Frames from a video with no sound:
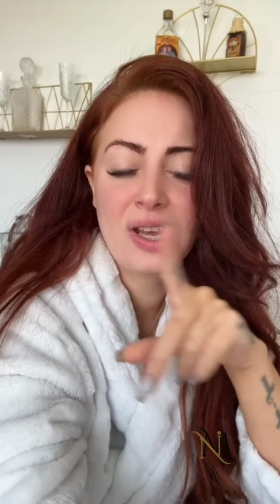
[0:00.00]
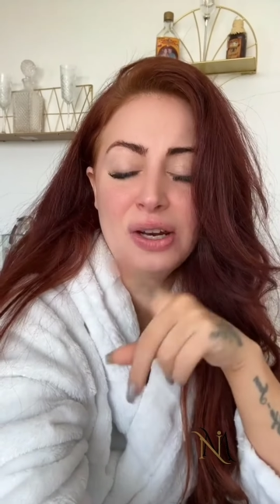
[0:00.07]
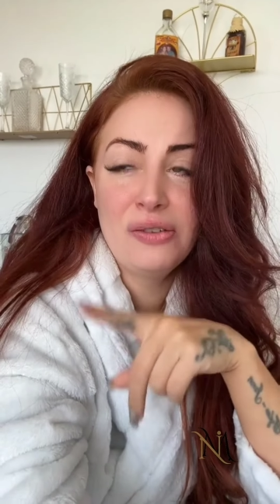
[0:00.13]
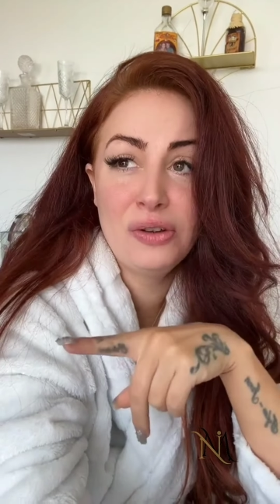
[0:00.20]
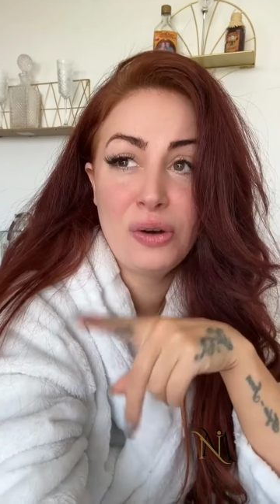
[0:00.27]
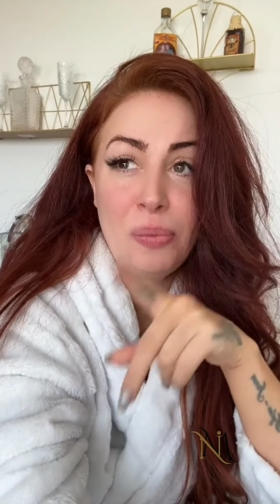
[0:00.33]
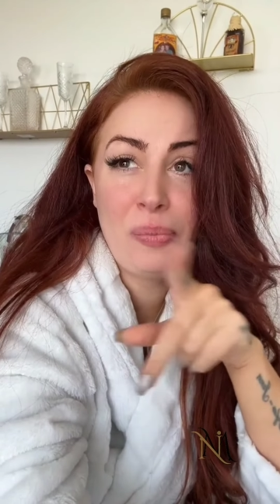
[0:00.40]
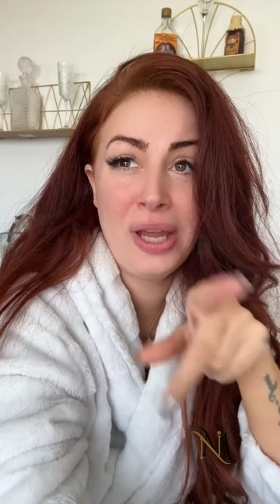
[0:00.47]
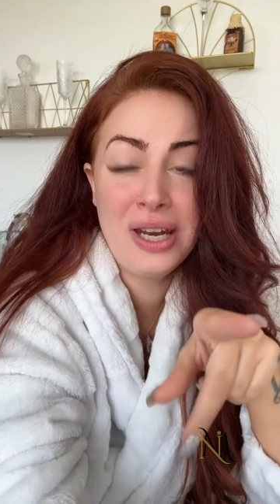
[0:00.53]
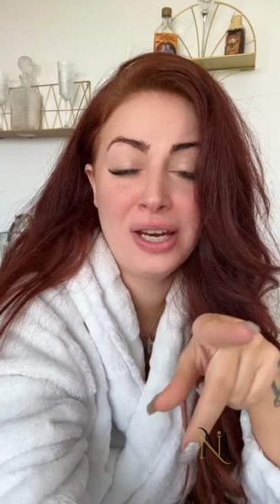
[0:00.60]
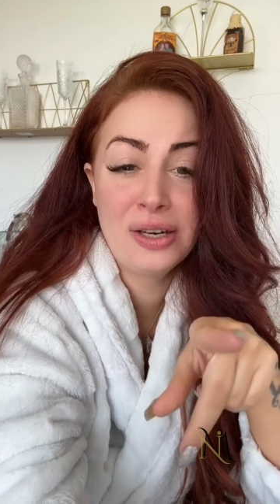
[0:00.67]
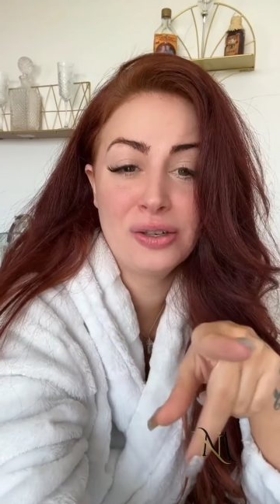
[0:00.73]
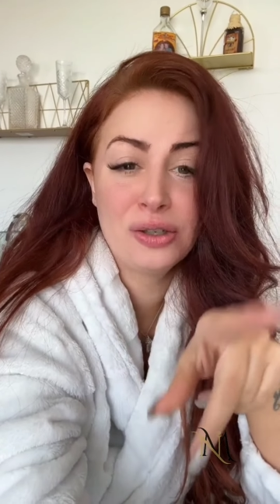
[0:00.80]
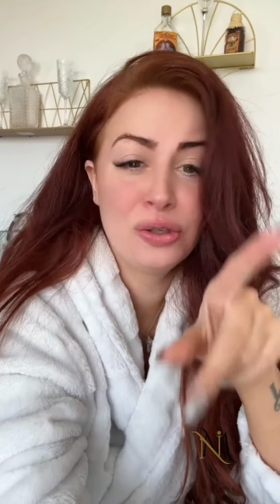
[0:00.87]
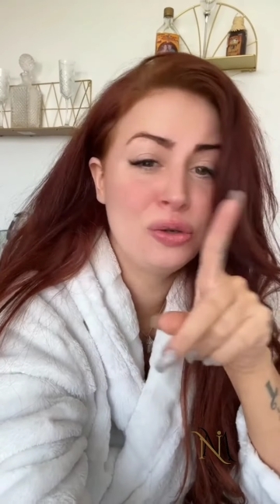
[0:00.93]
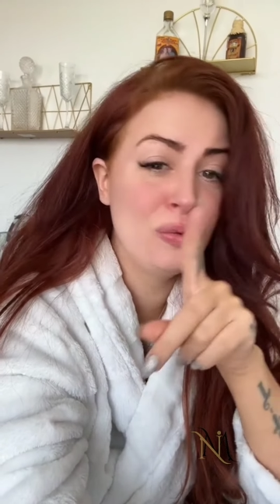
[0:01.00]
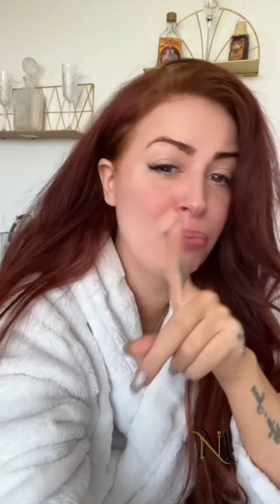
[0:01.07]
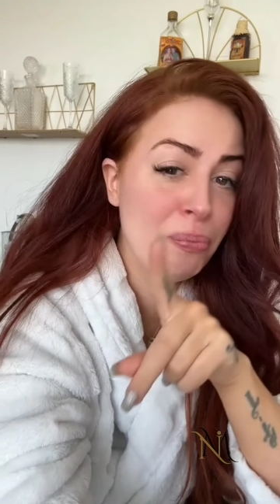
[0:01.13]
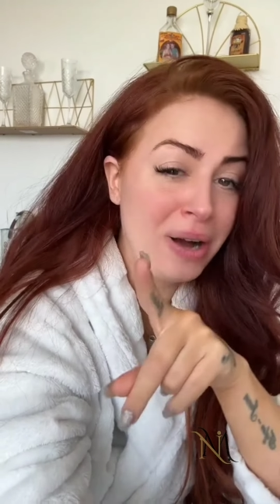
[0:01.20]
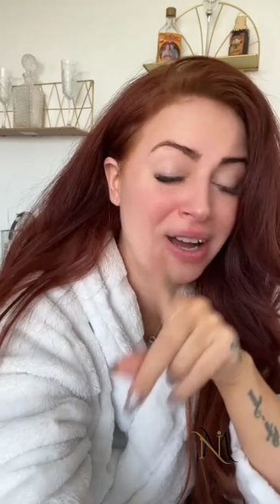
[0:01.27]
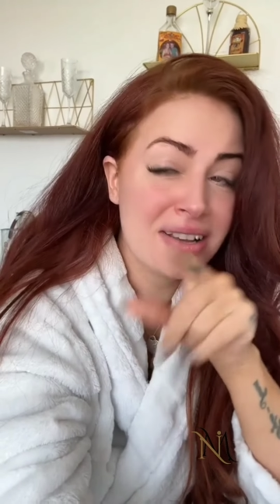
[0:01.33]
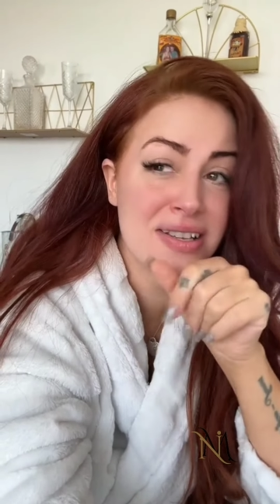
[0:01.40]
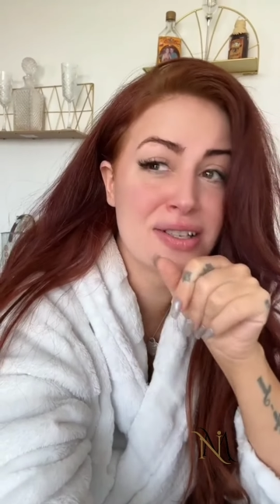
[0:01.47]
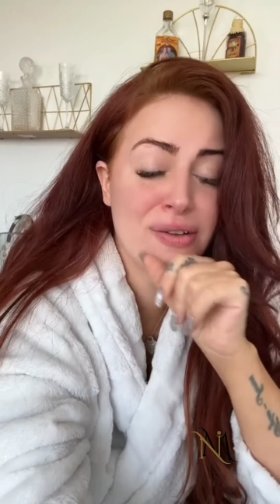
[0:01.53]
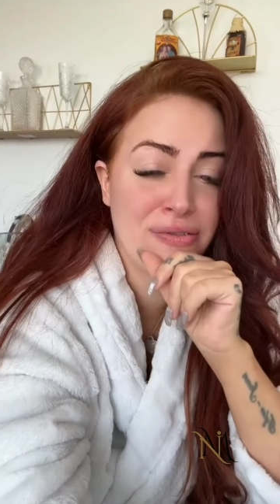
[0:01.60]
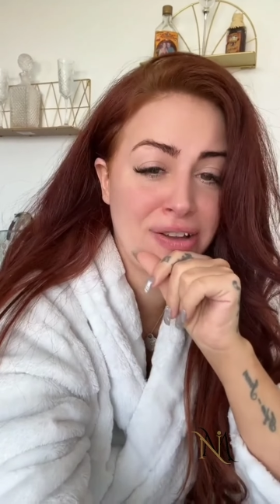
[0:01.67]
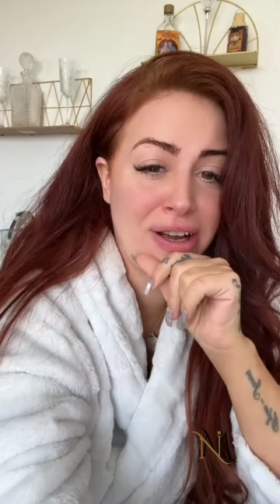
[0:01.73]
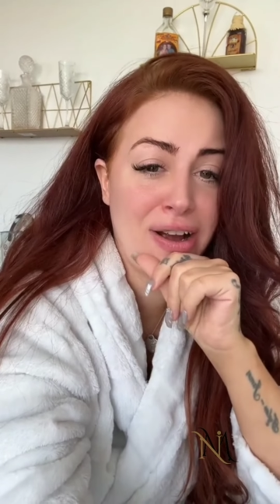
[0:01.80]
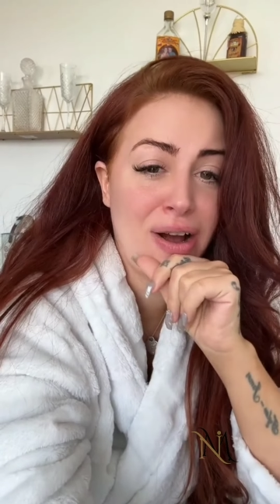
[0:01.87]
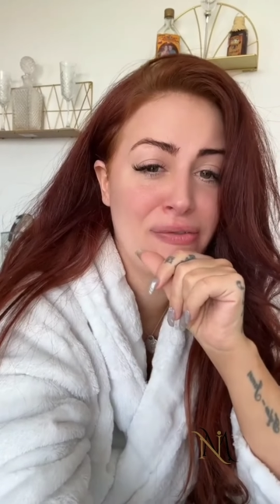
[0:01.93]
And if you're a parent who buys
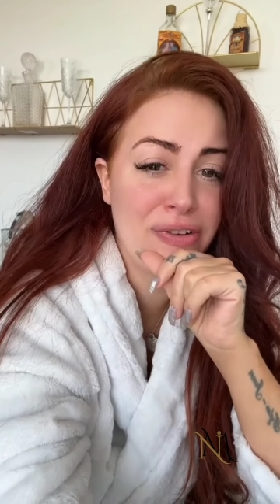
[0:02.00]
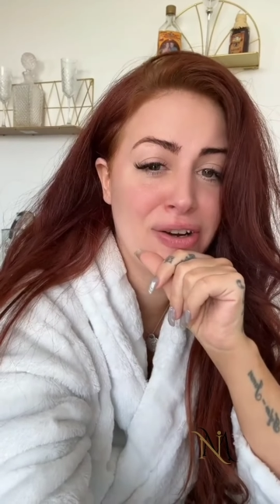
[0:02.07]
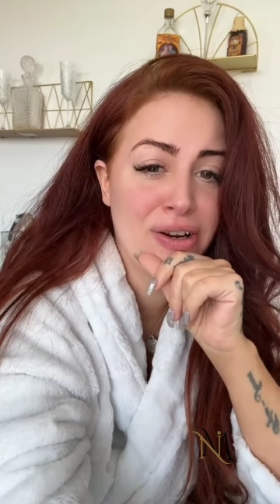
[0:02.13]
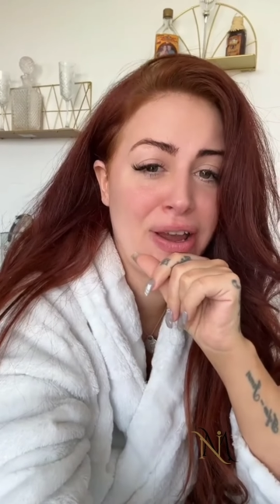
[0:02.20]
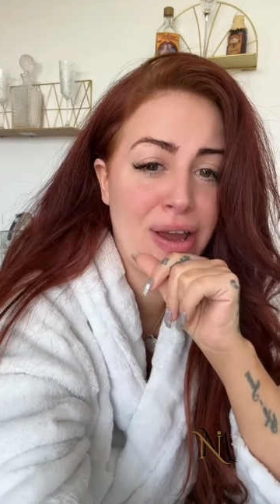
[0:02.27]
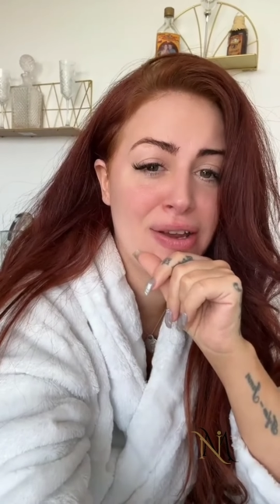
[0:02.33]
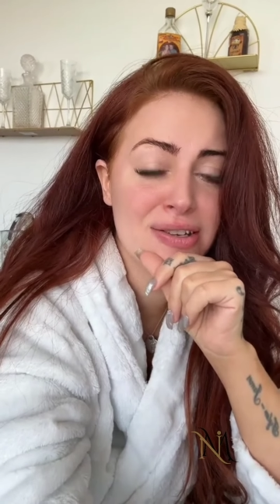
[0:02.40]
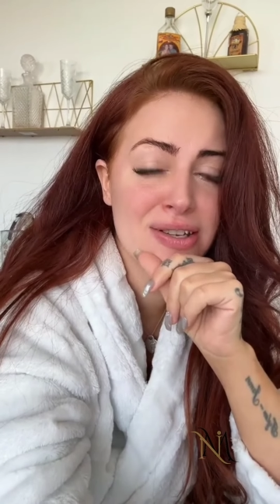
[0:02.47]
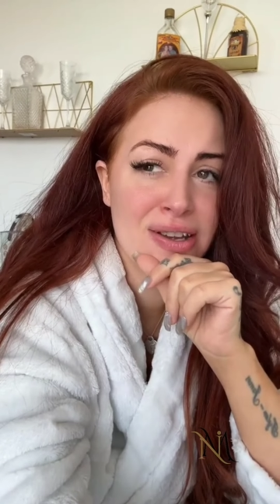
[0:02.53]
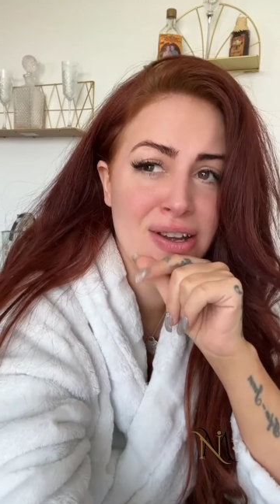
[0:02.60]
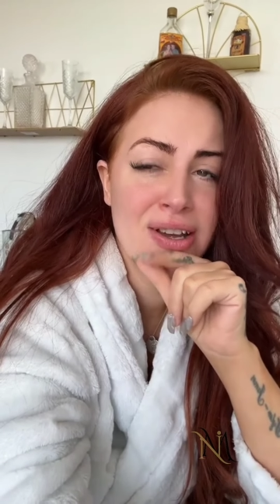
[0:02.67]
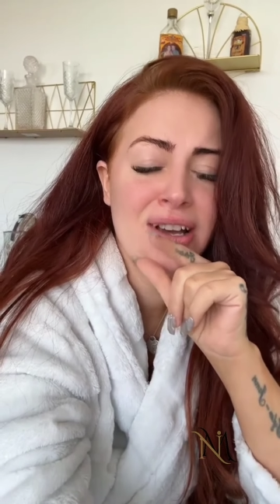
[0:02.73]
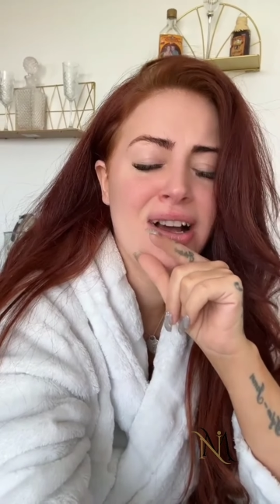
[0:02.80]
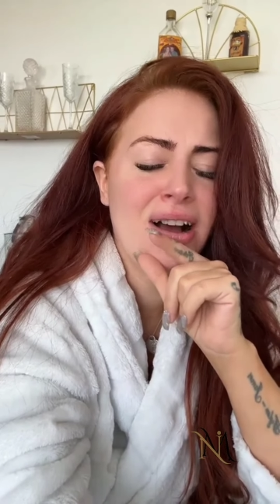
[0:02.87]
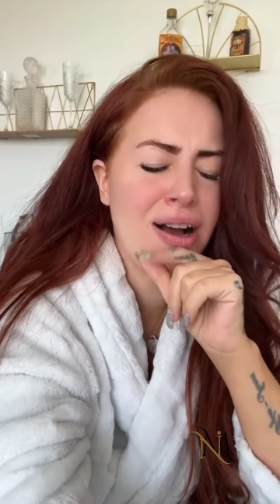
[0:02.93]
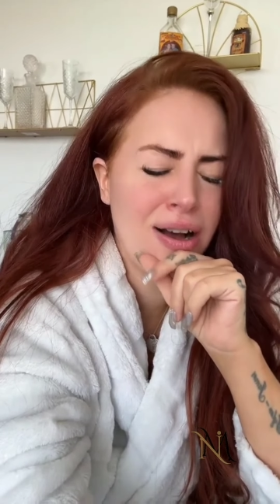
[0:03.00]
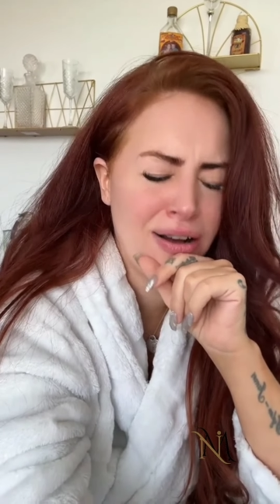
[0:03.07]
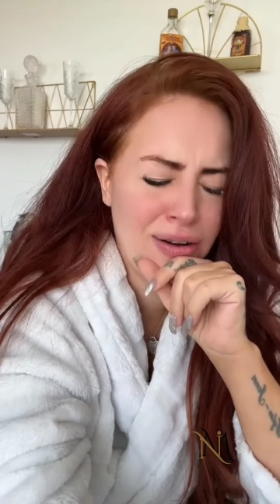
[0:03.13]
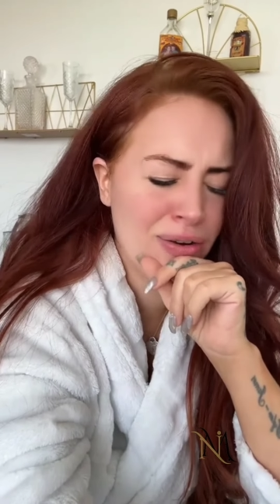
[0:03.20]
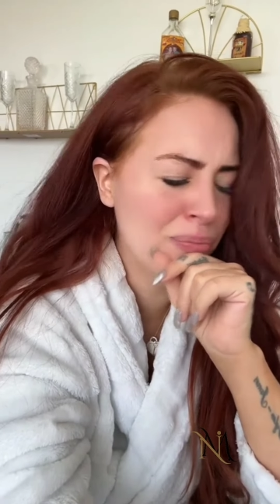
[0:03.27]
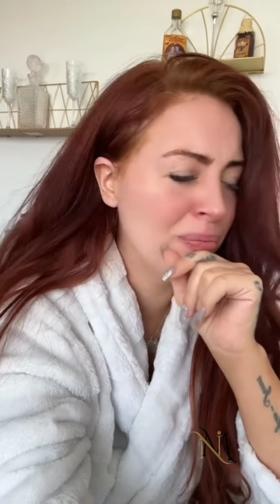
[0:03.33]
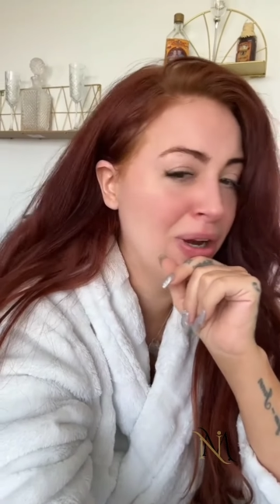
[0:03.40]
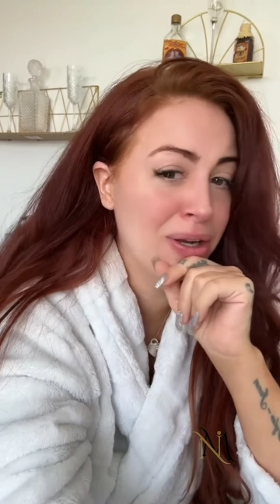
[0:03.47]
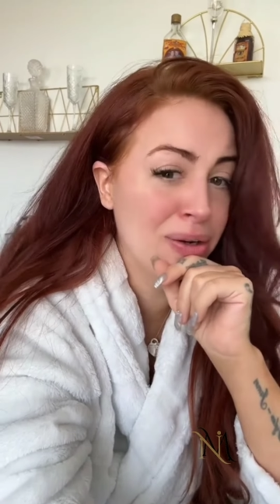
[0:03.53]
stuff like that for your kid, oh